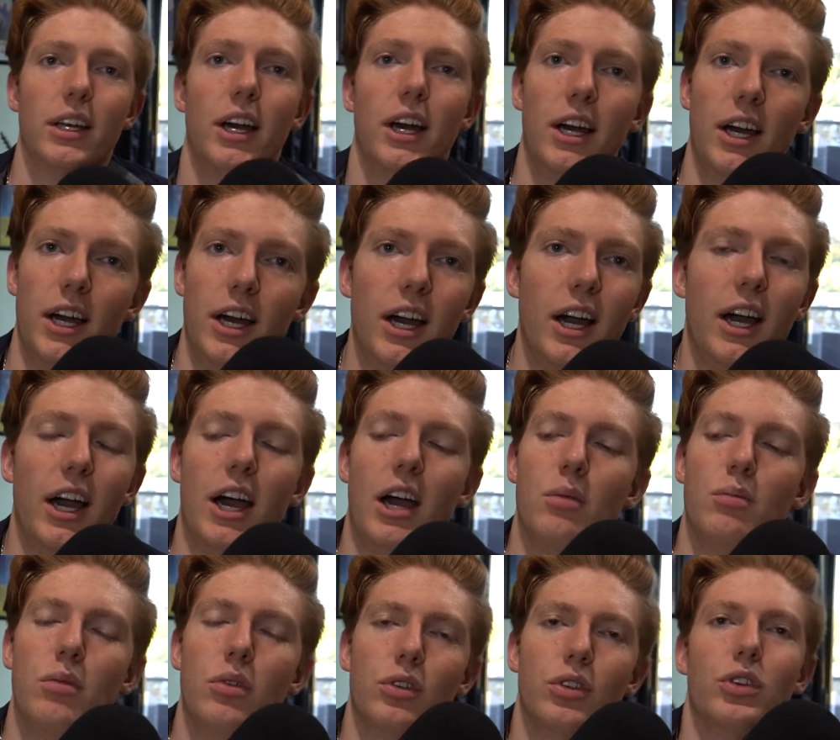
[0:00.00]

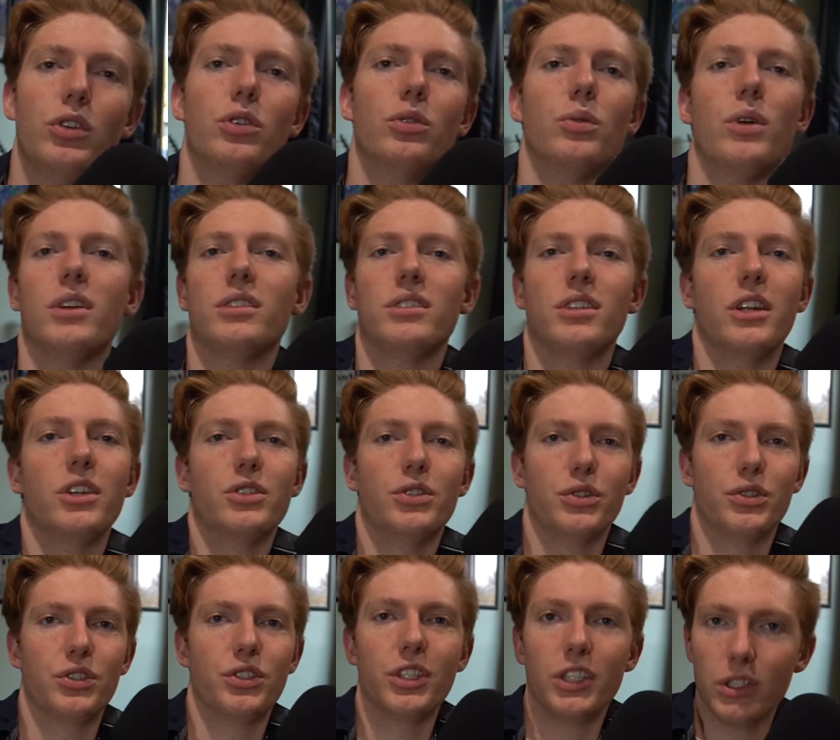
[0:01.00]
I'm your
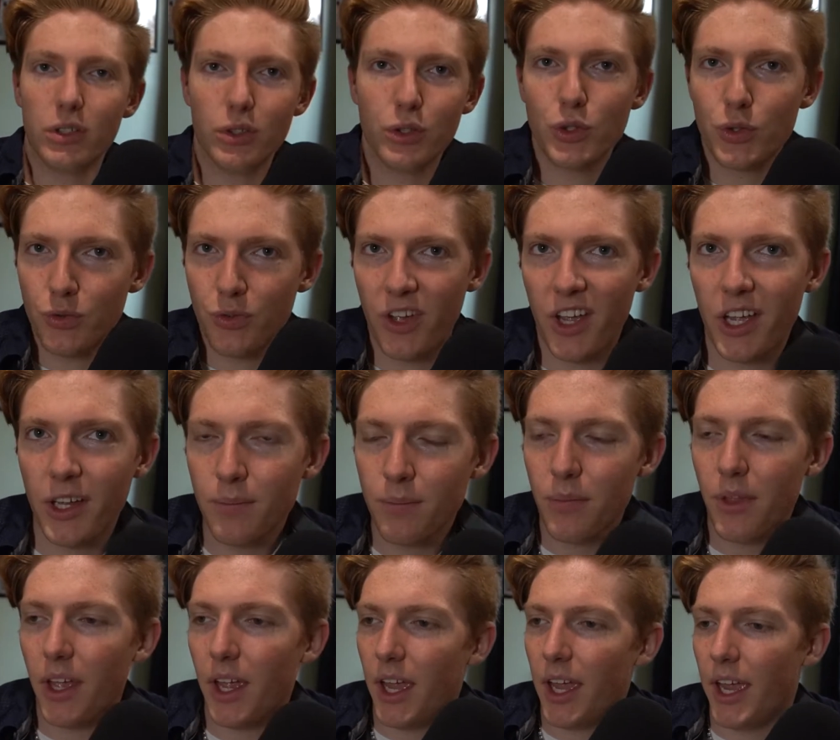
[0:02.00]
residential Steelers fan,
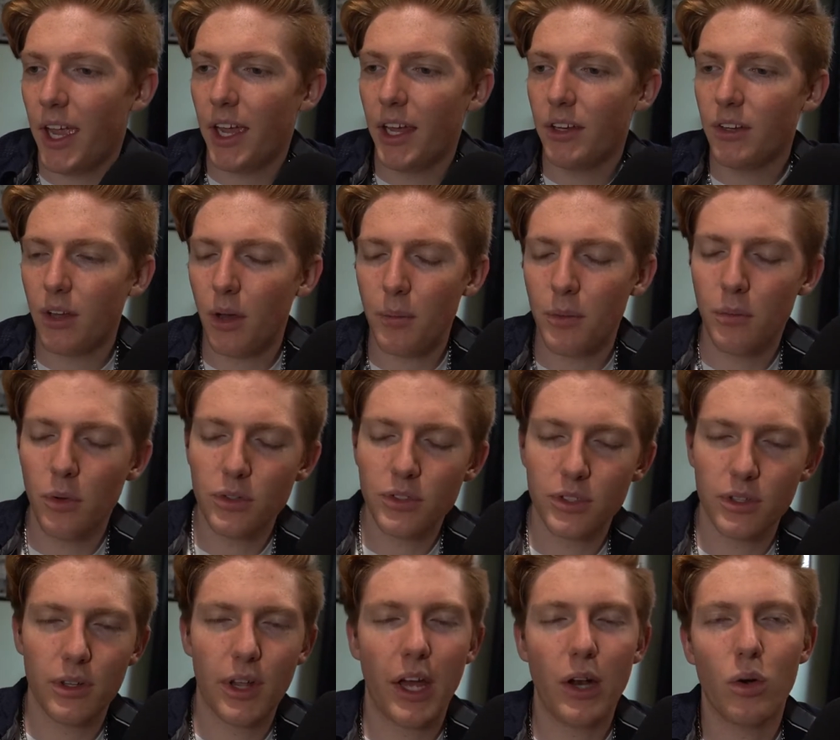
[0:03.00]
and I mean
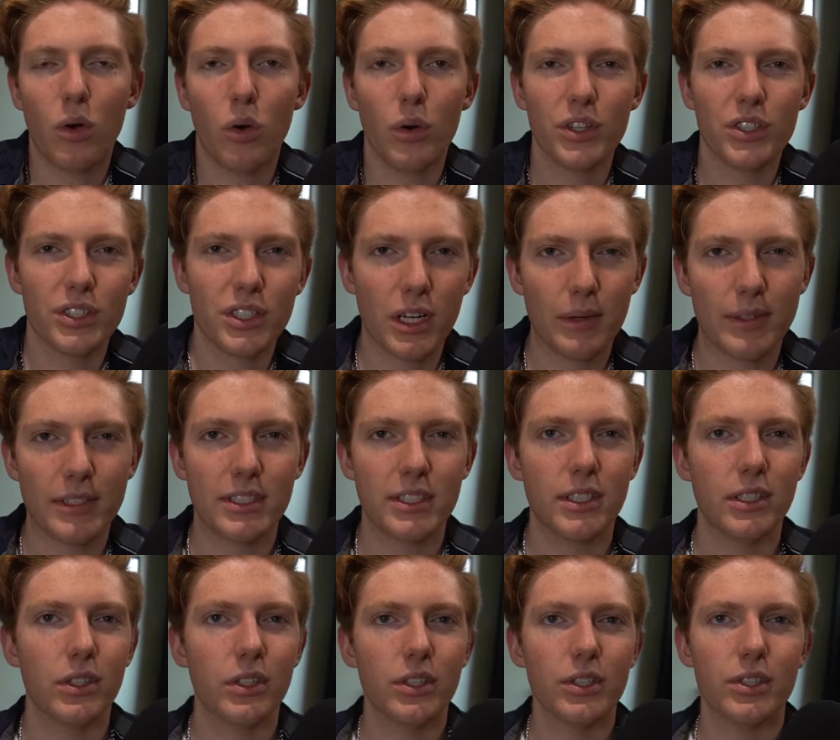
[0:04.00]
I don't always just talk about
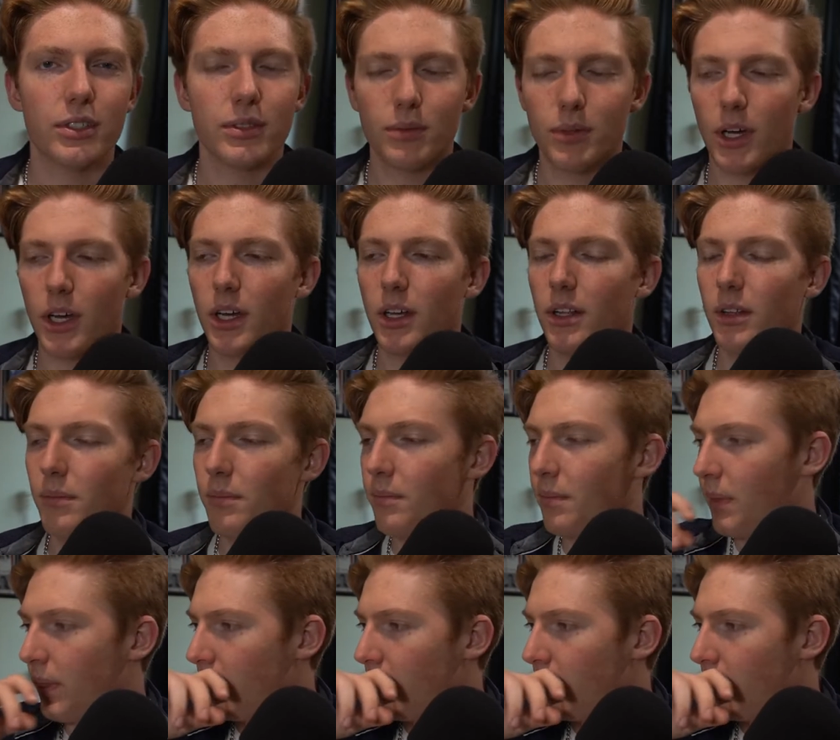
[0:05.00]
the Steelers.